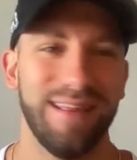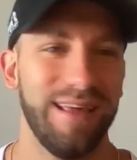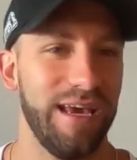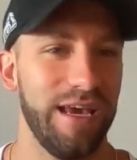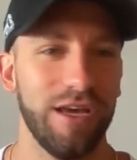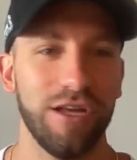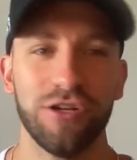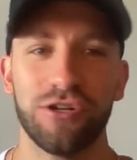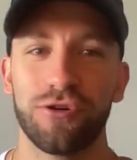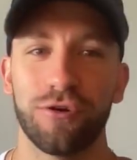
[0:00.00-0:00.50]

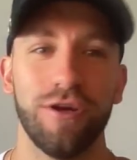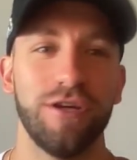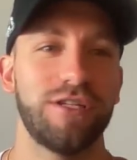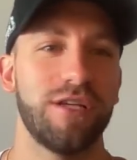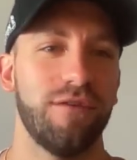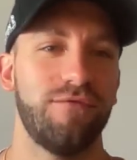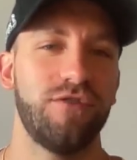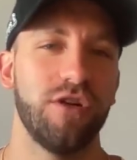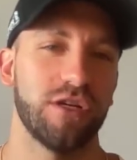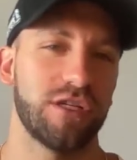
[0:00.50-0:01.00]
Injuries
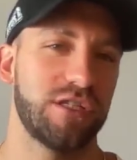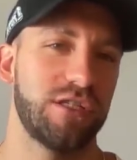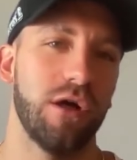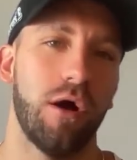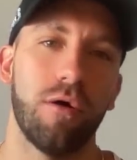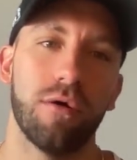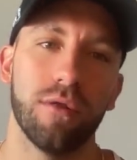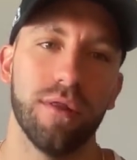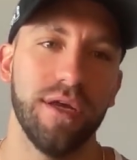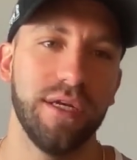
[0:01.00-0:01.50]
have just
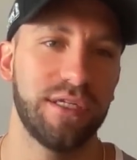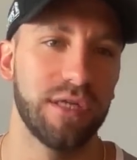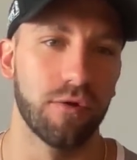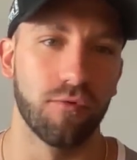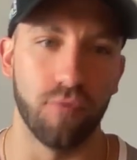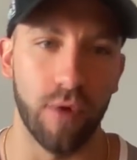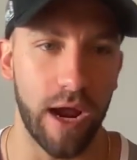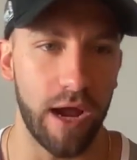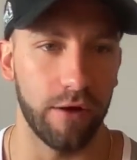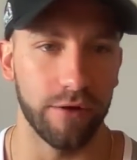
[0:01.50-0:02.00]
totally
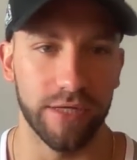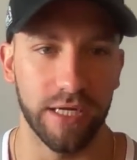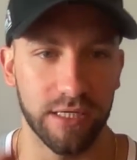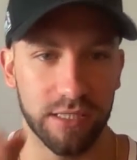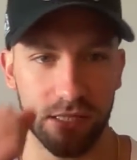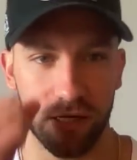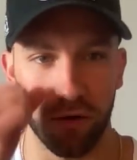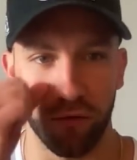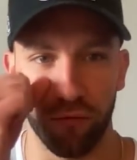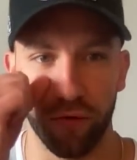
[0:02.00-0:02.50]
derailed
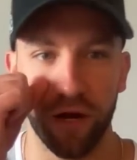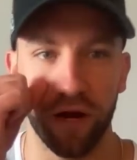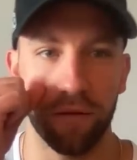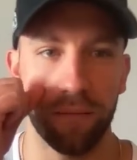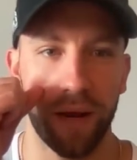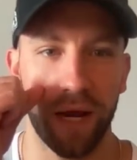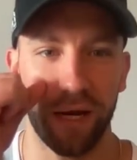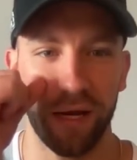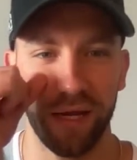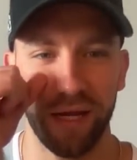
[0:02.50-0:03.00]
his career,
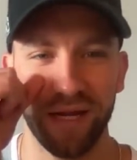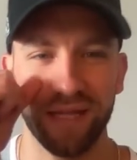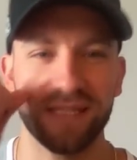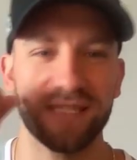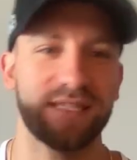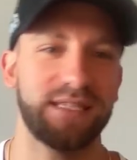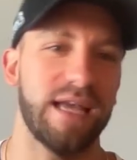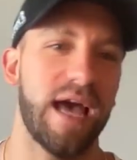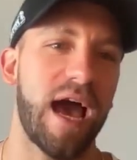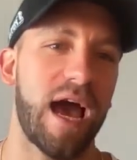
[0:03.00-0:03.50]
man. And
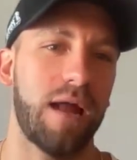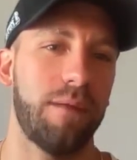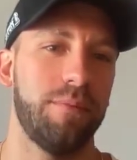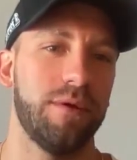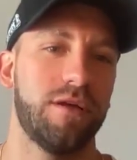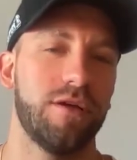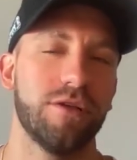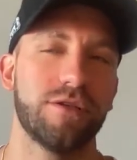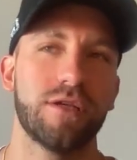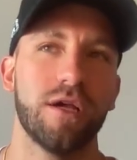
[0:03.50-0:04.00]
it's sad
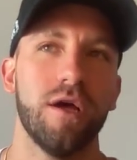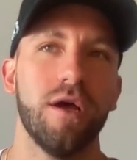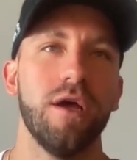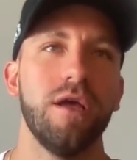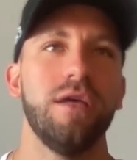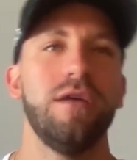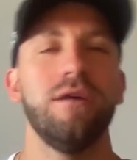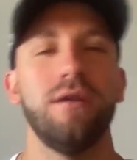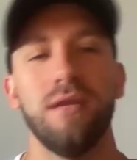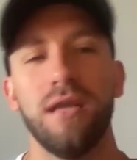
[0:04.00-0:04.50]
because
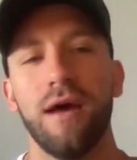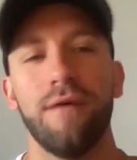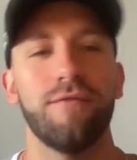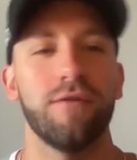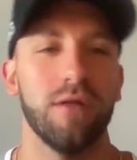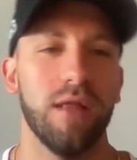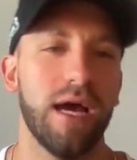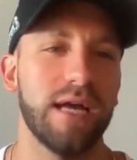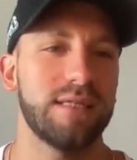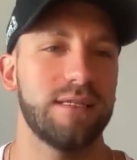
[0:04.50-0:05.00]
you never
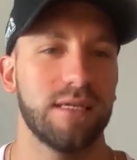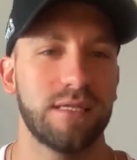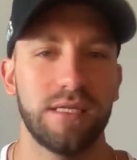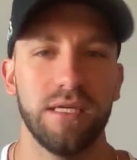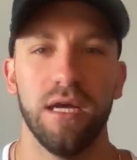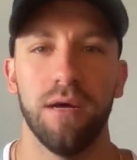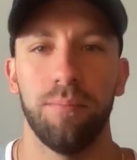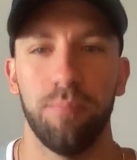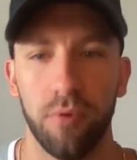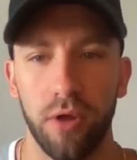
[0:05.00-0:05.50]
like to see
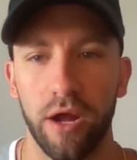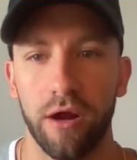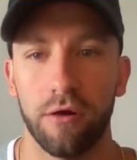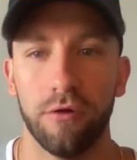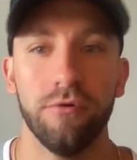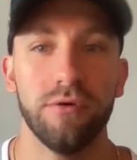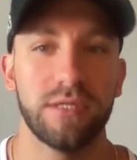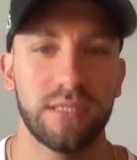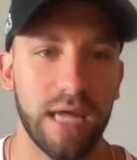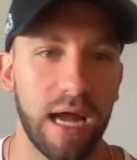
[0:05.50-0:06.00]
a player
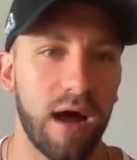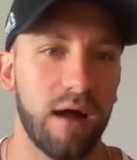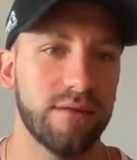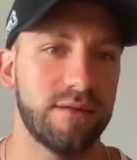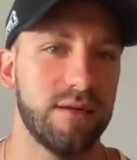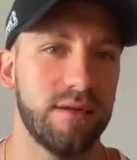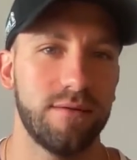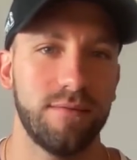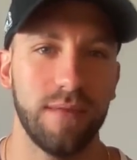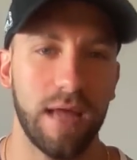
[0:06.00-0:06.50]
who's
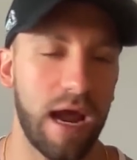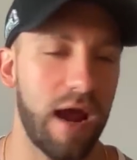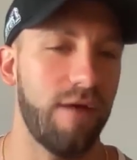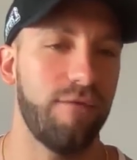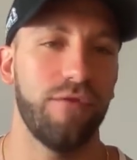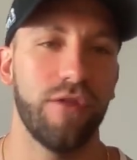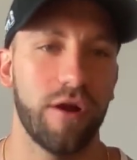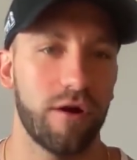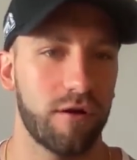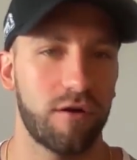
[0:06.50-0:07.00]
talented
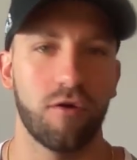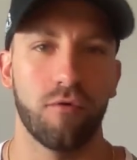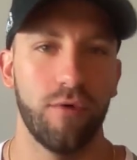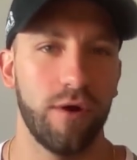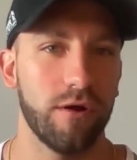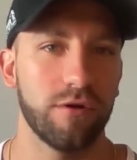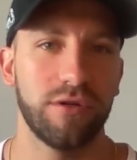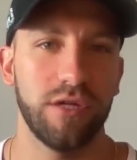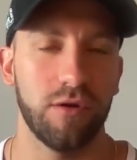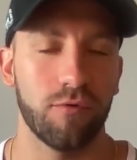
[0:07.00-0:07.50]
have their
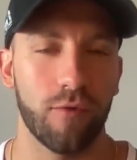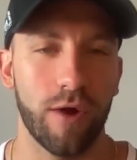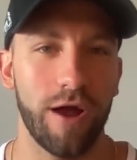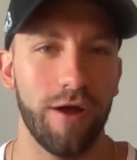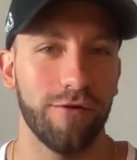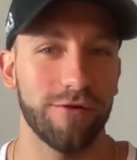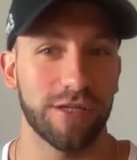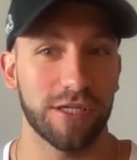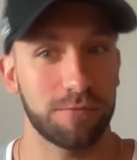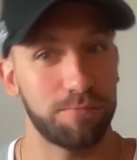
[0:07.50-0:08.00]
career
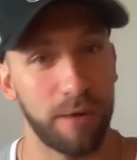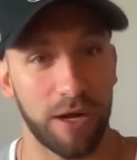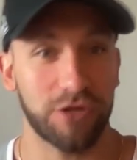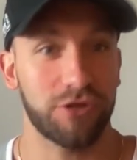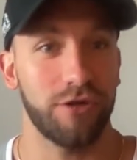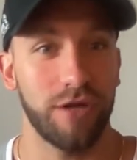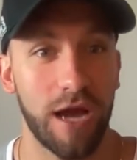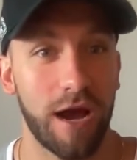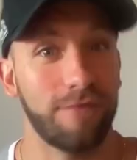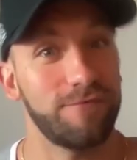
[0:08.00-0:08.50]
derailed,
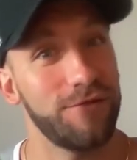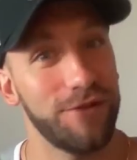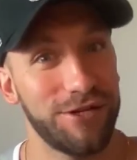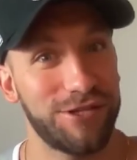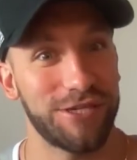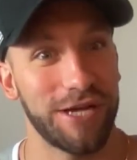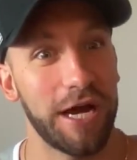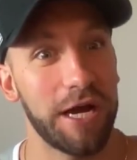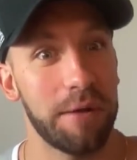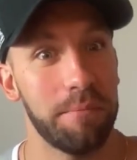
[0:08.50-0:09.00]
especially after they
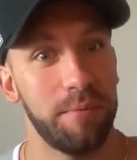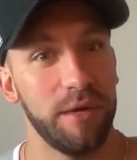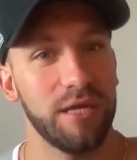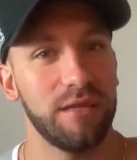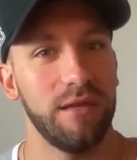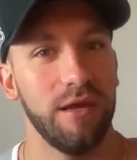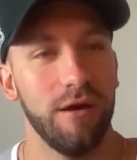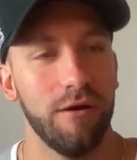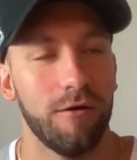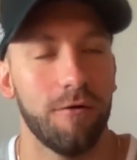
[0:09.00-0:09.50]
sign a big
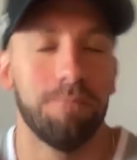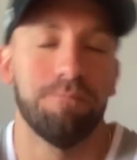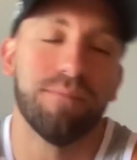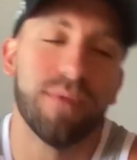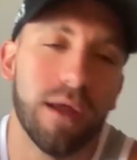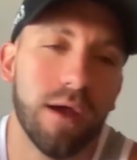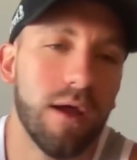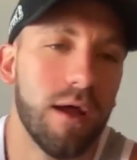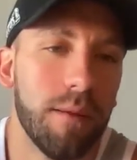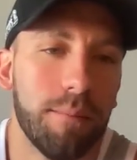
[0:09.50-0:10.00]
deal.
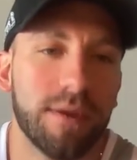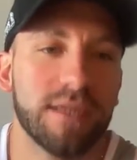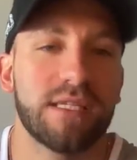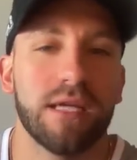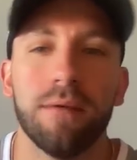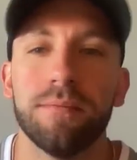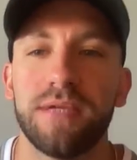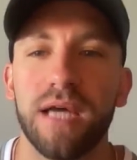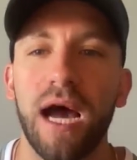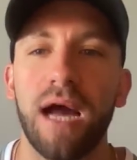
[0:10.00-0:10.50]
But
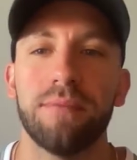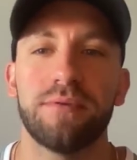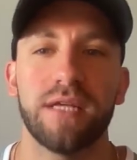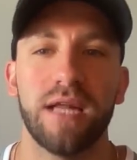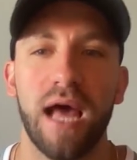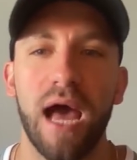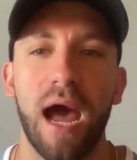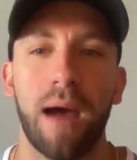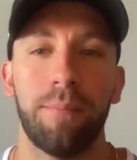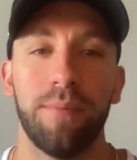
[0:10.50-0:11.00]
sometimes it
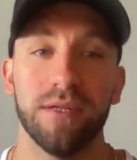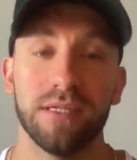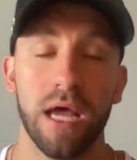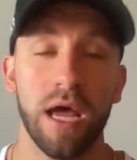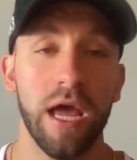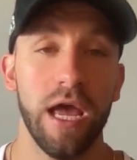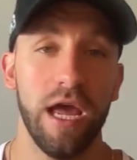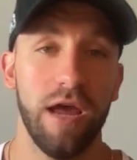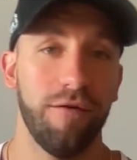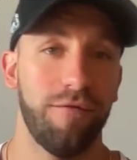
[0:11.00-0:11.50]
happens.
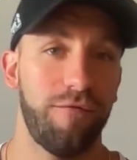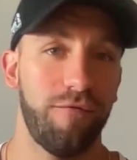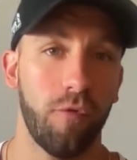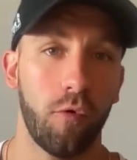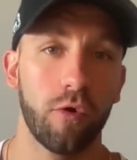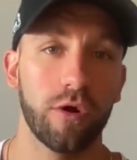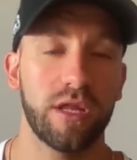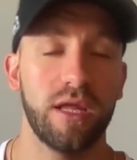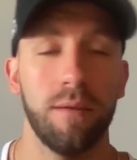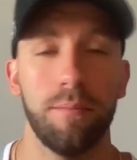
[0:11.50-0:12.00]
If
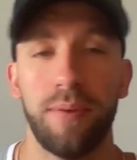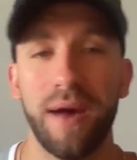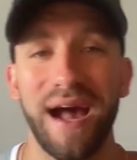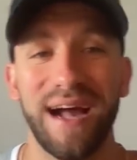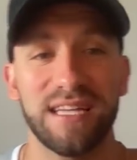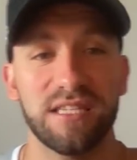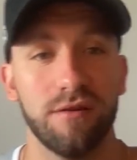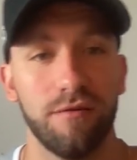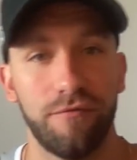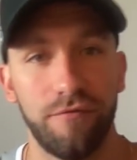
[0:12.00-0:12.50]
Ford can
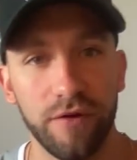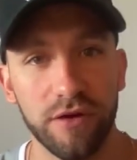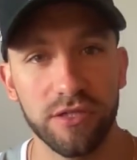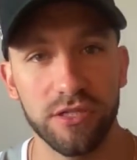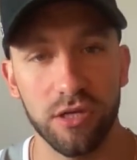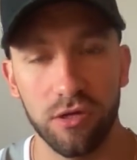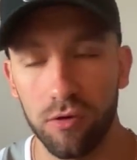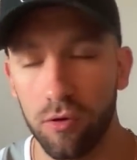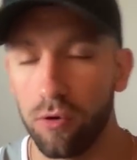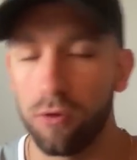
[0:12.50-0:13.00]
pass a
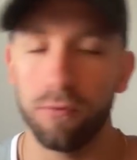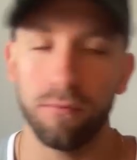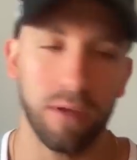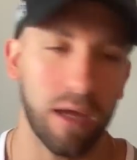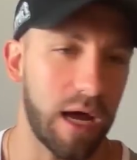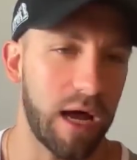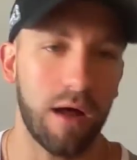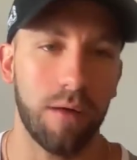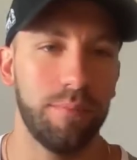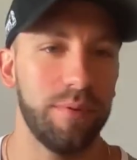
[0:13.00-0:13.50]
physical,
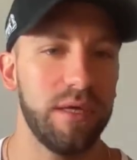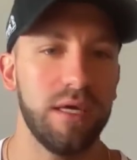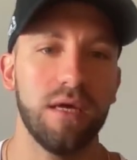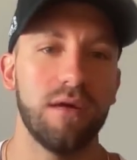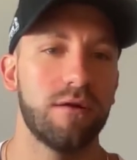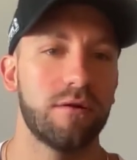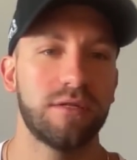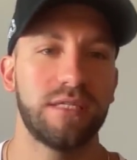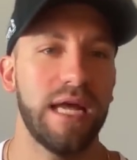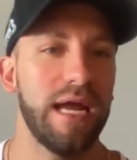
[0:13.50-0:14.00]
I'll be
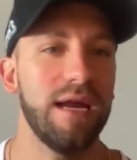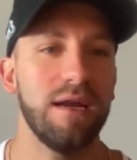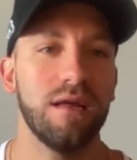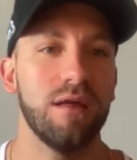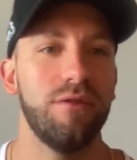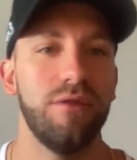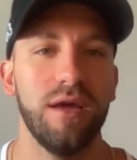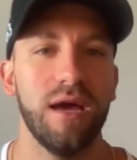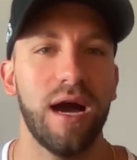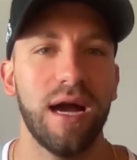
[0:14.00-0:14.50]

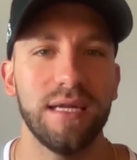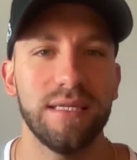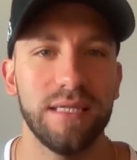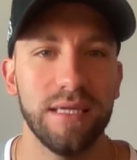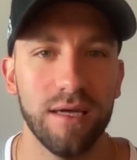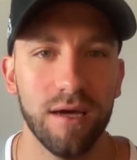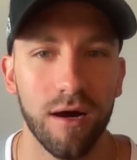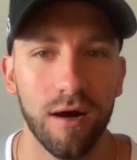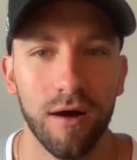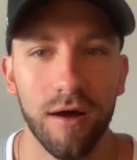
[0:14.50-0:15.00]
entertaining the
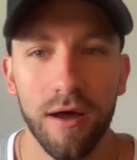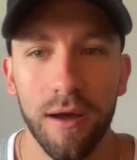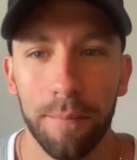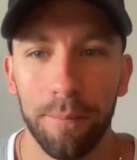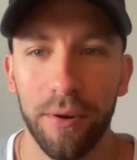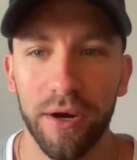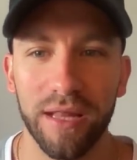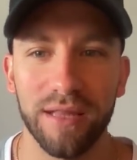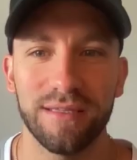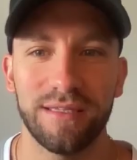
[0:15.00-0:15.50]
idea.
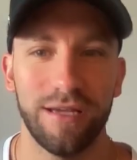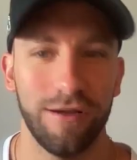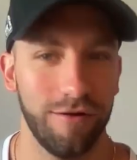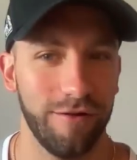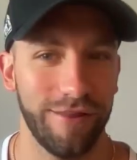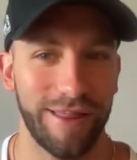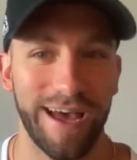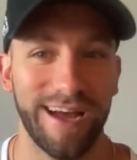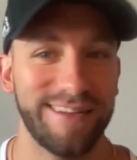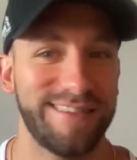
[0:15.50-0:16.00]
But
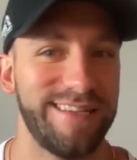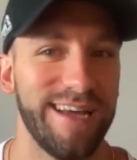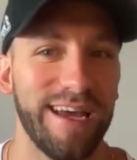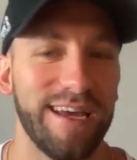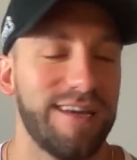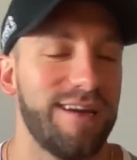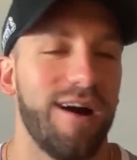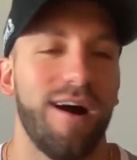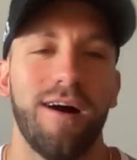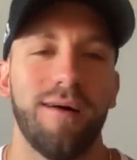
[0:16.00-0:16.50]
until that
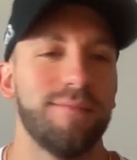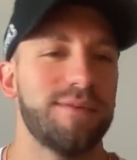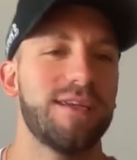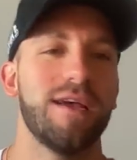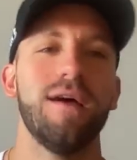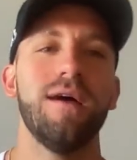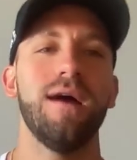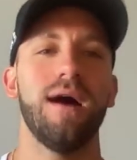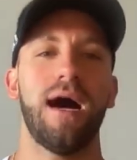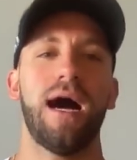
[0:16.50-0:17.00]
day comes,
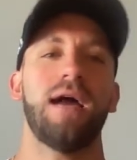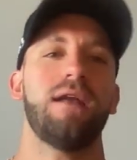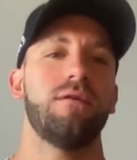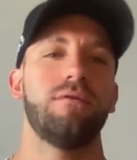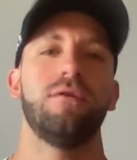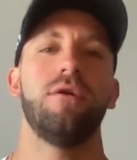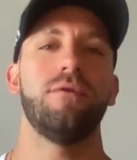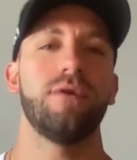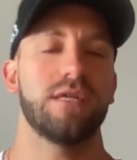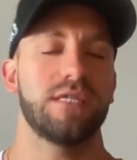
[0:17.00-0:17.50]
I
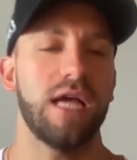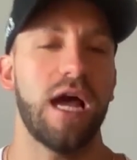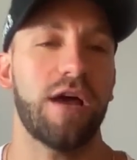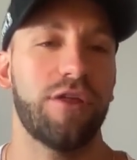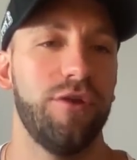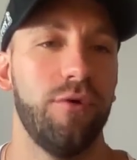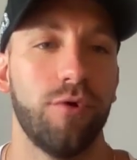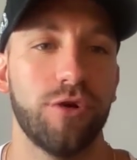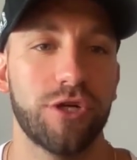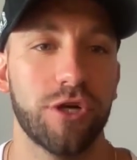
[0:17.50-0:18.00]
don't know
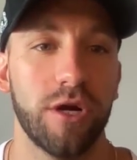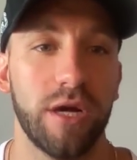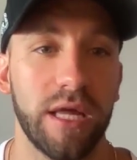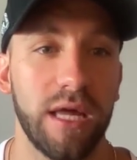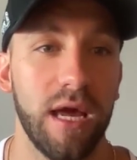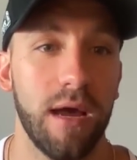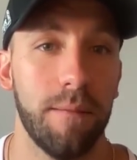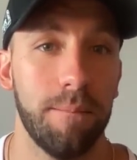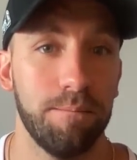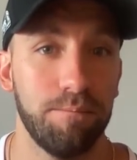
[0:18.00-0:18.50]
exactly what you're going to
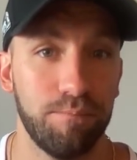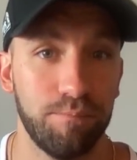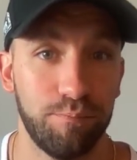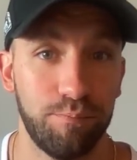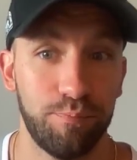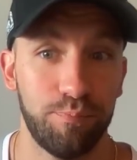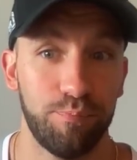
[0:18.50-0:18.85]
get.